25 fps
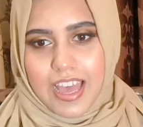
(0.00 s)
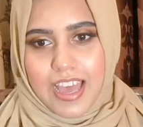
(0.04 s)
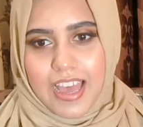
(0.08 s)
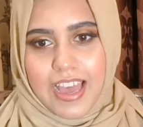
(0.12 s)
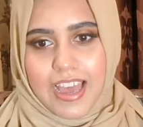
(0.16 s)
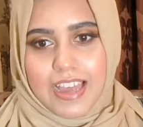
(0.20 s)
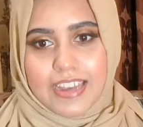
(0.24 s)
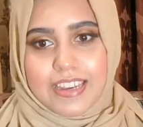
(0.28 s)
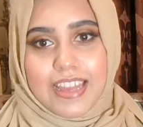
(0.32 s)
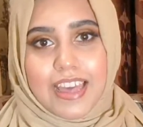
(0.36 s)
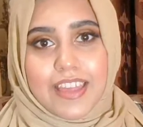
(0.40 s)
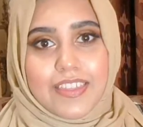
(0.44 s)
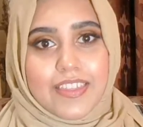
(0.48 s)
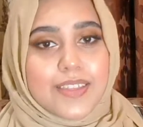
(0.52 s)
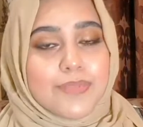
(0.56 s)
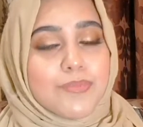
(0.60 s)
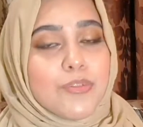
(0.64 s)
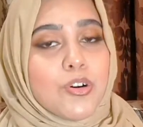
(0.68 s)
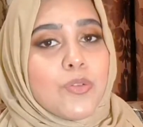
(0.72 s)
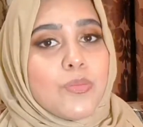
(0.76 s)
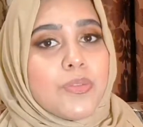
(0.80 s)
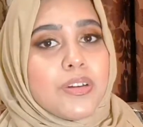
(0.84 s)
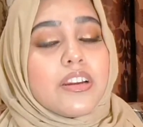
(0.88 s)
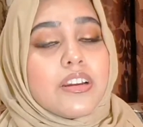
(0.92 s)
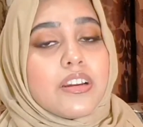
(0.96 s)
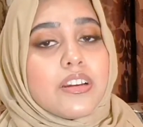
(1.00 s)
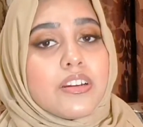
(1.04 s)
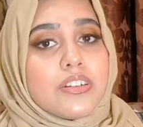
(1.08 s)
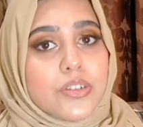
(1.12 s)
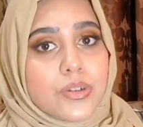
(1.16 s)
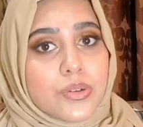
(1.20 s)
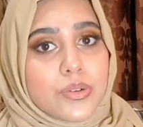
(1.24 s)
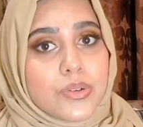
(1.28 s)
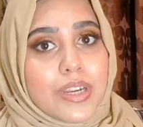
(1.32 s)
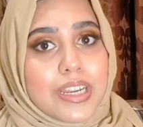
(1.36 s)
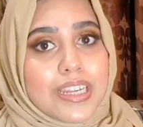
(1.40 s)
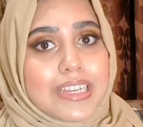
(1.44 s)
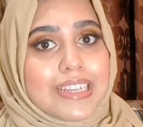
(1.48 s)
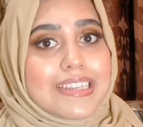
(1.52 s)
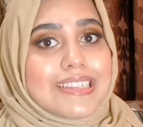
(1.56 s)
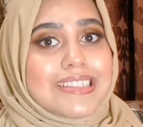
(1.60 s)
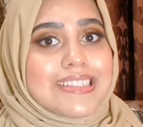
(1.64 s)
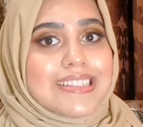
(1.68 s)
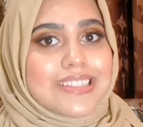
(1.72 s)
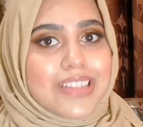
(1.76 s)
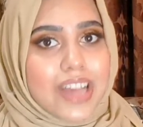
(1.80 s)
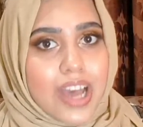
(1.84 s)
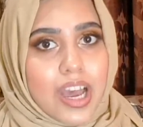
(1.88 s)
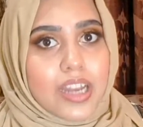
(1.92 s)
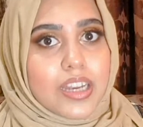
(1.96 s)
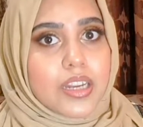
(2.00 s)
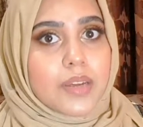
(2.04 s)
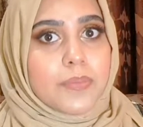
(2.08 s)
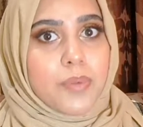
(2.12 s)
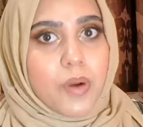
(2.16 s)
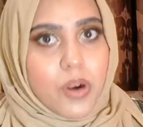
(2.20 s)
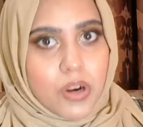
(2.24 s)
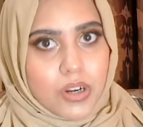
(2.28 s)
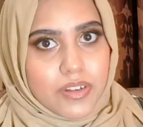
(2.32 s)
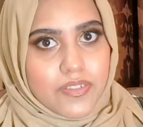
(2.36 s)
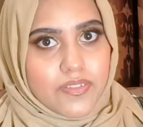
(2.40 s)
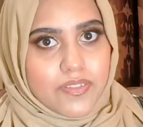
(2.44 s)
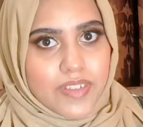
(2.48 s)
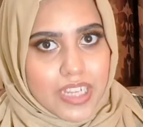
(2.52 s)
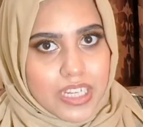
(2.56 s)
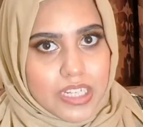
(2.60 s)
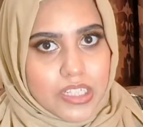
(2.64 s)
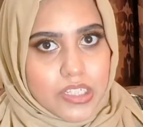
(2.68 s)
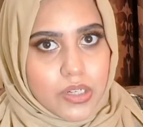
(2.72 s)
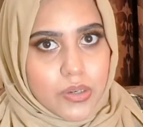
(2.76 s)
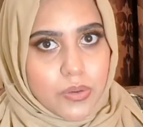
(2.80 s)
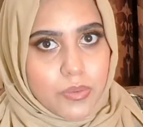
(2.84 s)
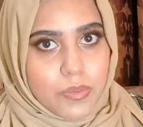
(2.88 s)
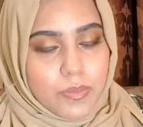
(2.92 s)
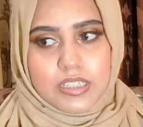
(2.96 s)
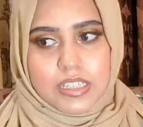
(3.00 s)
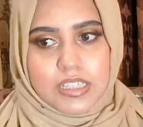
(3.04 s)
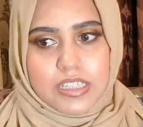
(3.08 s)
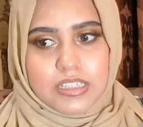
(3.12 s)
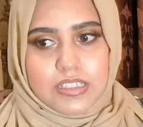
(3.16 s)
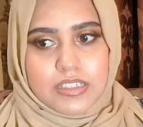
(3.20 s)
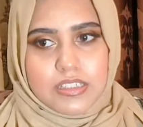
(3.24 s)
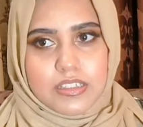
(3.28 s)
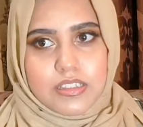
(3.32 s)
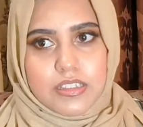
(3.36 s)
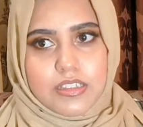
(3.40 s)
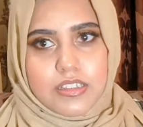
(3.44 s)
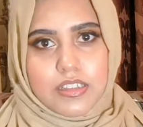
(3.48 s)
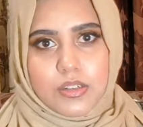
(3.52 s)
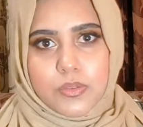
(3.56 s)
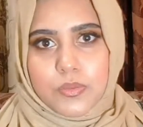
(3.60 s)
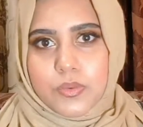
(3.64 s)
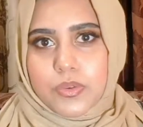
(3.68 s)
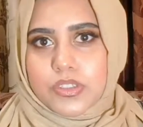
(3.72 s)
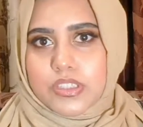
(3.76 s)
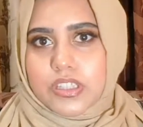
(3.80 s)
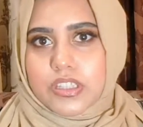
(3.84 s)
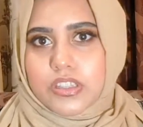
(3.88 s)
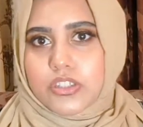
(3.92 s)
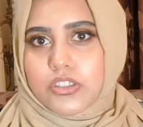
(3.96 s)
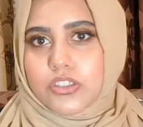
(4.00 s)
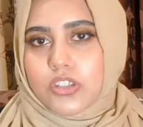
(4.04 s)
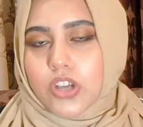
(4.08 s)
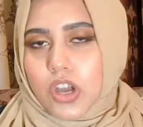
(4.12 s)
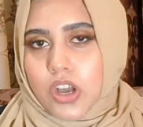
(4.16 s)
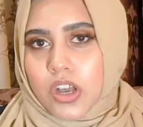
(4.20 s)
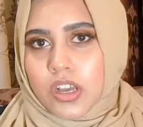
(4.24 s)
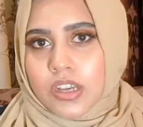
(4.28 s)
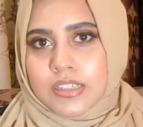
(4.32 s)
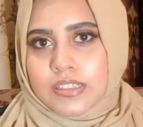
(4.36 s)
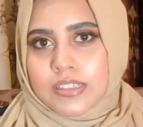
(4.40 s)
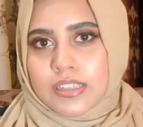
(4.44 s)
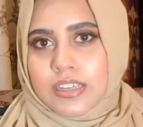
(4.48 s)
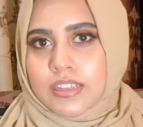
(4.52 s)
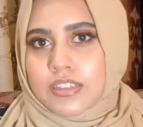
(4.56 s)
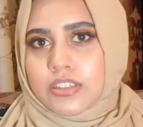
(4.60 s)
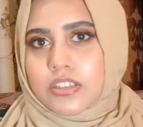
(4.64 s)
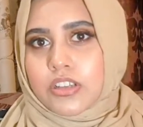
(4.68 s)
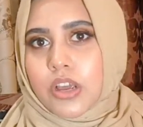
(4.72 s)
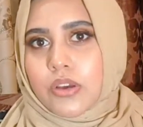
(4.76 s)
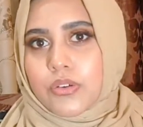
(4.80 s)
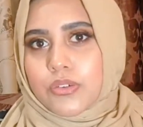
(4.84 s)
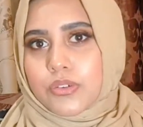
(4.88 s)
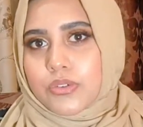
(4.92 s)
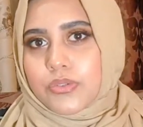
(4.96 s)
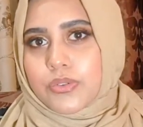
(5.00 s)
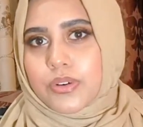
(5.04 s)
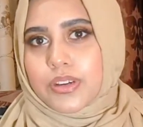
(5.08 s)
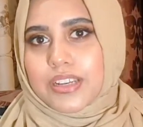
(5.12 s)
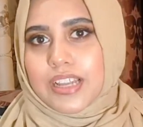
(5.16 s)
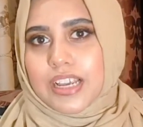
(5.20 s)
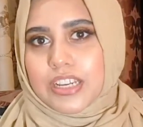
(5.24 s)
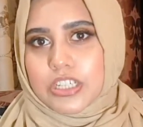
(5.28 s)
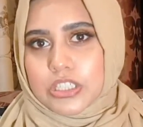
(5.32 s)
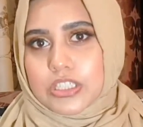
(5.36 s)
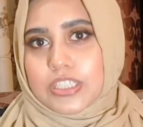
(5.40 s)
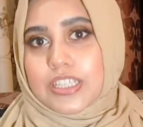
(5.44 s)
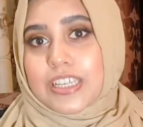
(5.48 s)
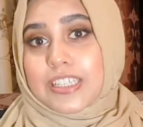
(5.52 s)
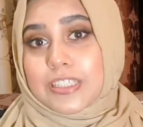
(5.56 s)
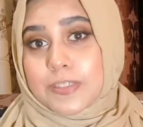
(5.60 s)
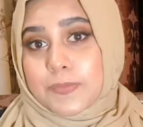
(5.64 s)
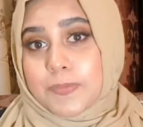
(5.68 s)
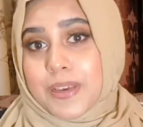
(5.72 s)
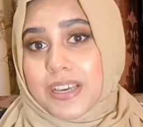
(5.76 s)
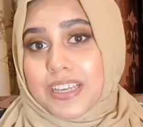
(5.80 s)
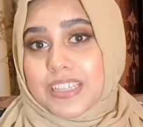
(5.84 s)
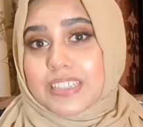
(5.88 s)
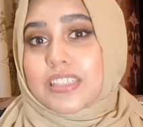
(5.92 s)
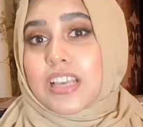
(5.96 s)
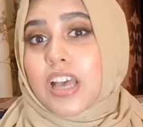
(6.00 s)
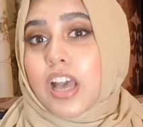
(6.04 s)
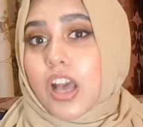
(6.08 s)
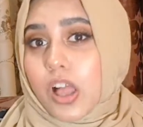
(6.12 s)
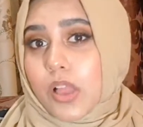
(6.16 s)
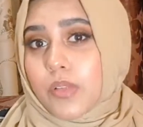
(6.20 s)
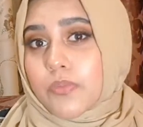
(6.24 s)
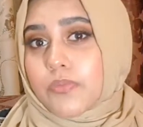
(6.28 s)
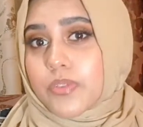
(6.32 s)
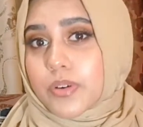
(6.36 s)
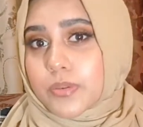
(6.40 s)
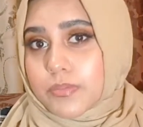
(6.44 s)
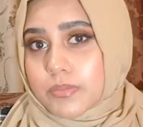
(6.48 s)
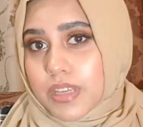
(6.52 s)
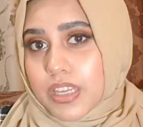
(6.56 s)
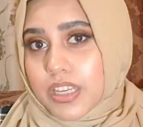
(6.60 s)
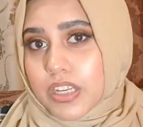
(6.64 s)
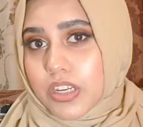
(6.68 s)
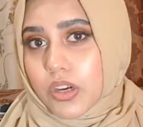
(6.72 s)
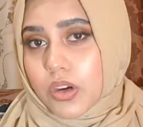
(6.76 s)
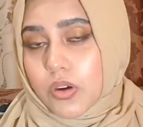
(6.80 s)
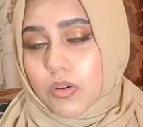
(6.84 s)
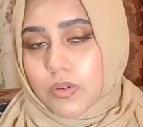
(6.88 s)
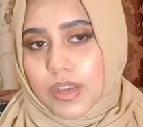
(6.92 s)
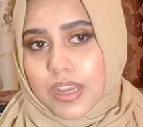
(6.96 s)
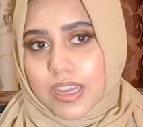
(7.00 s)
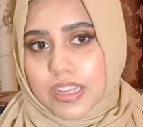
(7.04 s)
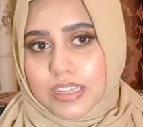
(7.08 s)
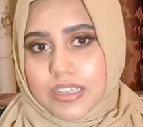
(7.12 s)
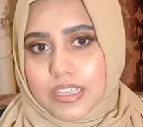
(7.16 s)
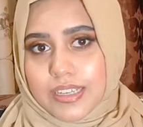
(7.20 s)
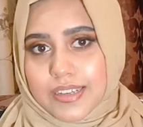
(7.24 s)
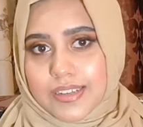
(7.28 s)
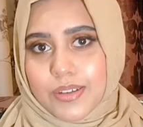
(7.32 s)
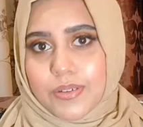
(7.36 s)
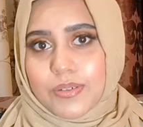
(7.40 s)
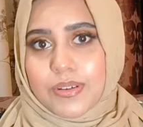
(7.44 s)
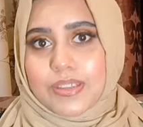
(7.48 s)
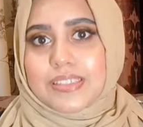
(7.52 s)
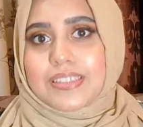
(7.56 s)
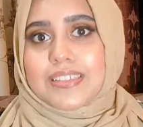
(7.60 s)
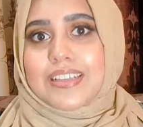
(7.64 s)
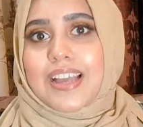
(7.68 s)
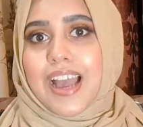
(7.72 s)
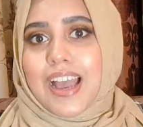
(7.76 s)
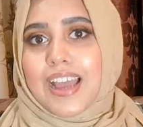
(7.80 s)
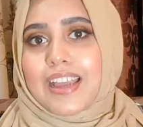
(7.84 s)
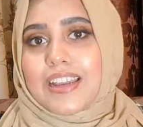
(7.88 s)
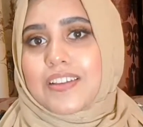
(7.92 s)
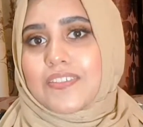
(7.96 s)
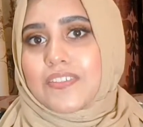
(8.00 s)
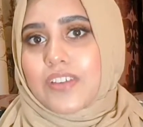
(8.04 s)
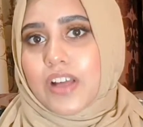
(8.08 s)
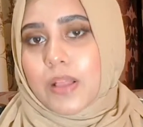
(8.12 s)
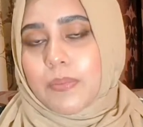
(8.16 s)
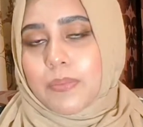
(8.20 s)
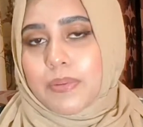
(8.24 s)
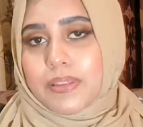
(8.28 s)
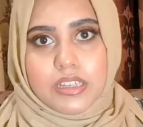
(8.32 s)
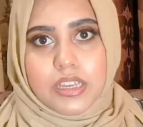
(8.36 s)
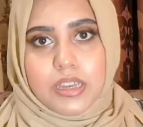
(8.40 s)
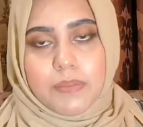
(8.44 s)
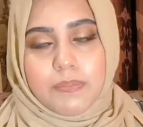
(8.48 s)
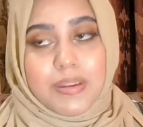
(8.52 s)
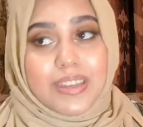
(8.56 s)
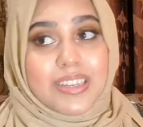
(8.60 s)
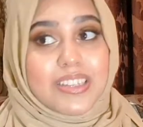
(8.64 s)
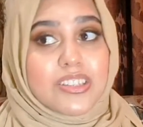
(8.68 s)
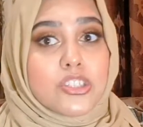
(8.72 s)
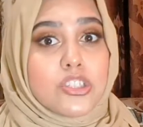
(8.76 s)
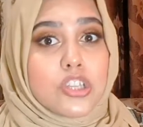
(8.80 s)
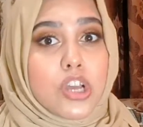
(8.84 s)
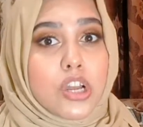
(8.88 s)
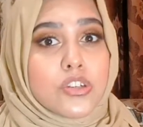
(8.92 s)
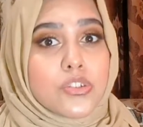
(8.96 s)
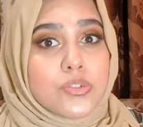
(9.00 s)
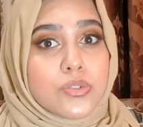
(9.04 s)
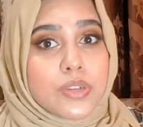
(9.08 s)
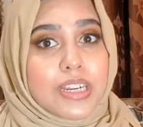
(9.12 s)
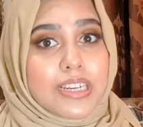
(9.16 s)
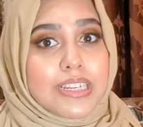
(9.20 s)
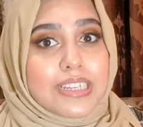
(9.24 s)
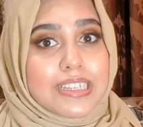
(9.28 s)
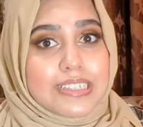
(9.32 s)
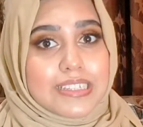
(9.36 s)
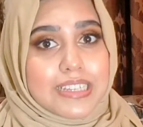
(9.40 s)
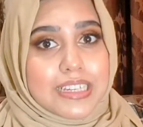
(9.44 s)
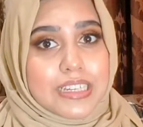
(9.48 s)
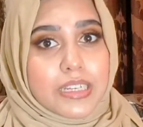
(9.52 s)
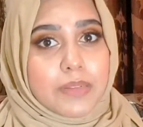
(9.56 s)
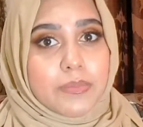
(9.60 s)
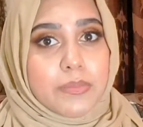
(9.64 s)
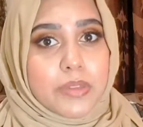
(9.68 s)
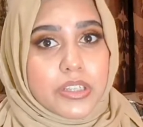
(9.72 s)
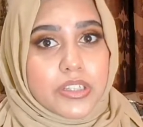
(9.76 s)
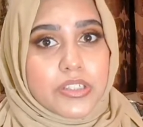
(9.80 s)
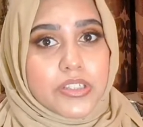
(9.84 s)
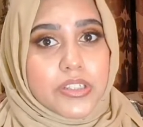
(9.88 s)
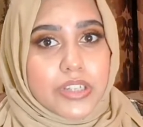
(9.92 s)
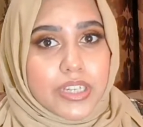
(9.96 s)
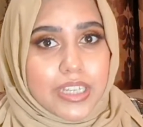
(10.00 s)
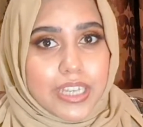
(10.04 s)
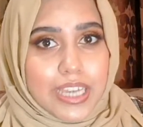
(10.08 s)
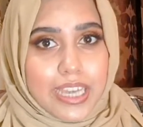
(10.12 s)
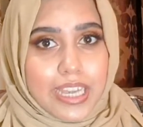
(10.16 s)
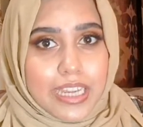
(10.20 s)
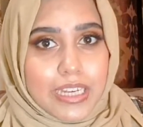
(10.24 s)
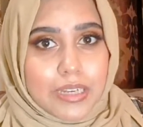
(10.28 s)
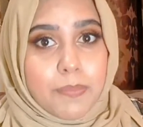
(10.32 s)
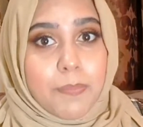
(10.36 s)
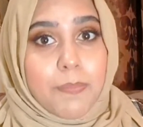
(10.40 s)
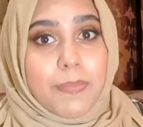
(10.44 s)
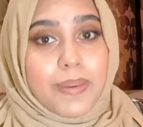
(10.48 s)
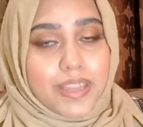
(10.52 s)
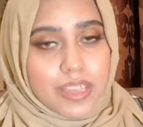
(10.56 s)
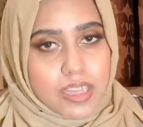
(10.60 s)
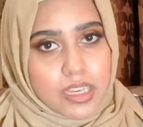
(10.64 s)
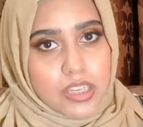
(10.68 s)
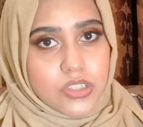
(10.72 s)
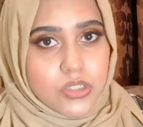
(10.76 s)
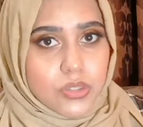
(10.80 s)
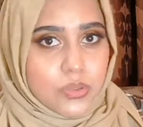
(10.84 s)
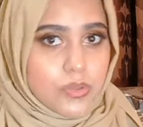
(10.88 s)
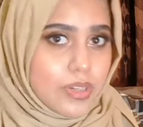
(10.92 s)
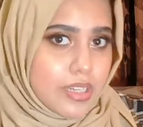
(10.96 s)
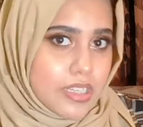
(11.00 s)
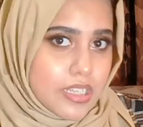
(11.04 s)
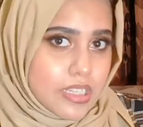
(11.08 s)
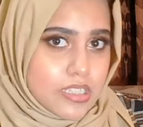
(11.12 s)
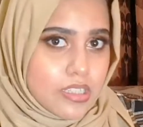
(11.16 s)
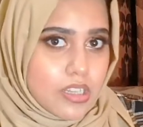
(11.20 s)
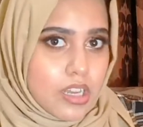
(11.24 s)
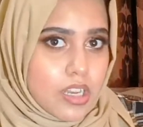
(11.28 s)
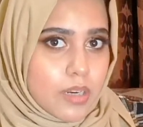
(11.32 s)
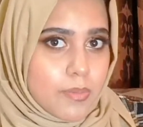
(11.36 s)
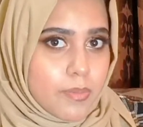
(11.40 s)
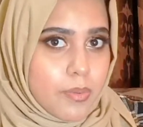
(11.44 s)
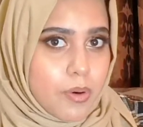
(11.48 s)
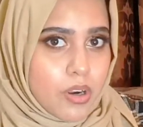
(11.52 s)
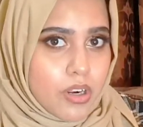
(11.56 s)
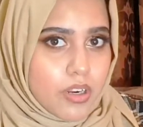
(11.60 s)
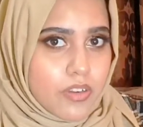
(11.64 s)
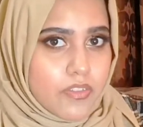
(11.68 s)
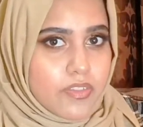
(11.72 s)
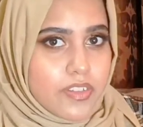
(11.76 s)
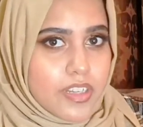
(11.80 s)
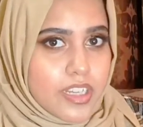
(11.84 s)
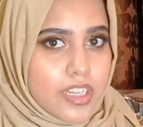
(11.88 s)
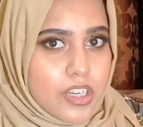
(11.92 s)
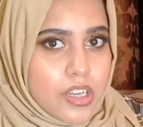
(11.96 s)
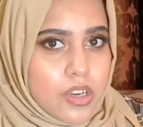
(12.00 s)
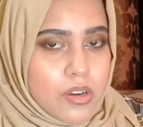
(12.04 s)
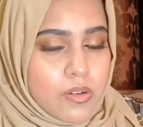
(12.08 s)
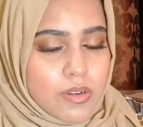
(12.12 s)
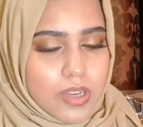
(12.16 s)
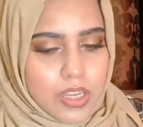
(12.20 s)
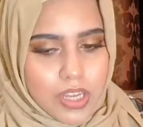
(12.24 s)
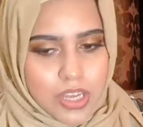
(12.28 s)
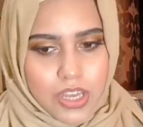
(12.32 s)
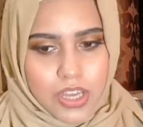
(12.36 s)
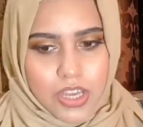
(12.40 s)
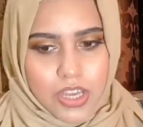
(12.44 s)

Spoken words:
And at the moment, Ukraine is not a part of NATO. Since it was in the talks, and now Ukraine actually expects help from NATO, and NATO is kind of helping them, but is not directly sending military aid because Ukraine is not a part of NATO.